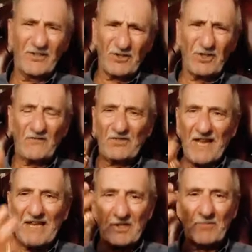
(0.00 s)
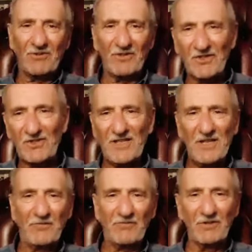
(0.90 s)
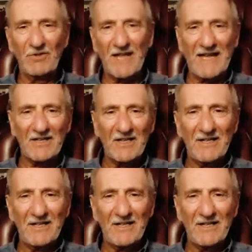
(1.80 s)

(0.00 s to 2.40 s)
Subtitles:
and sort of desperate to see through that